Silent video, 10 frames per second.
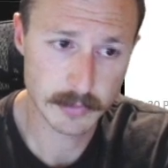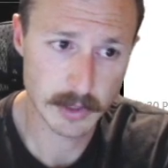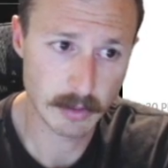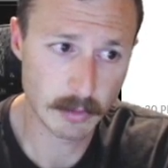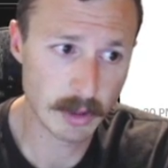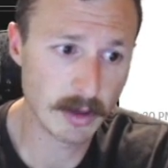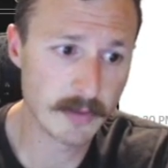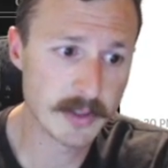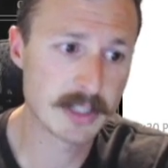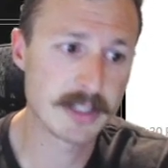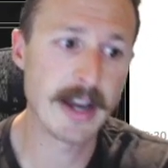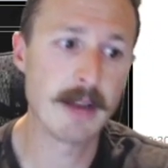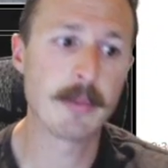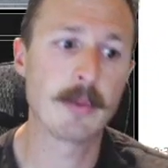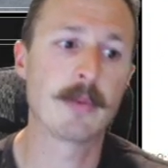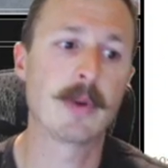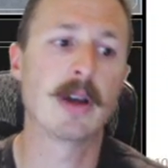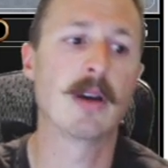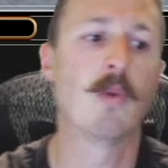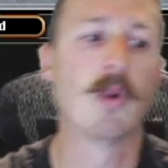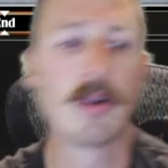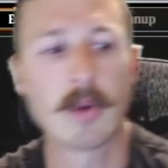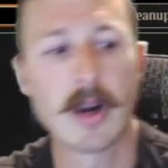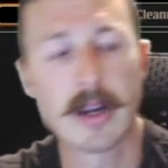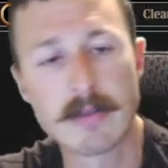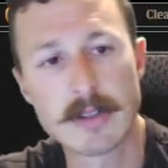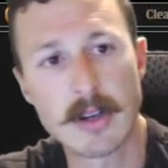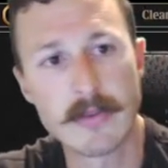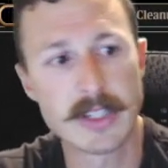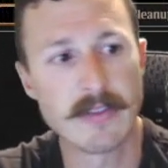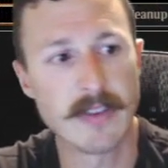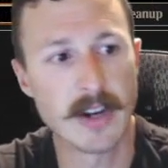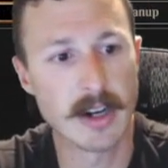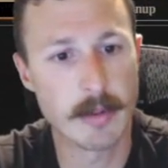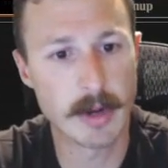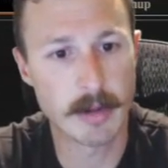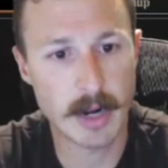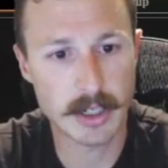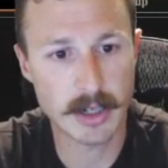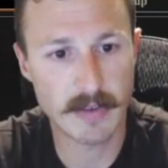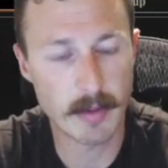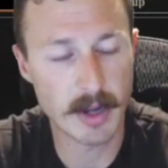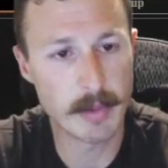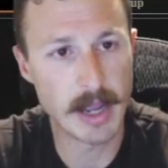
Would love to set up a world where I can resolve this to fairy, but I'm not sure if I'm going to be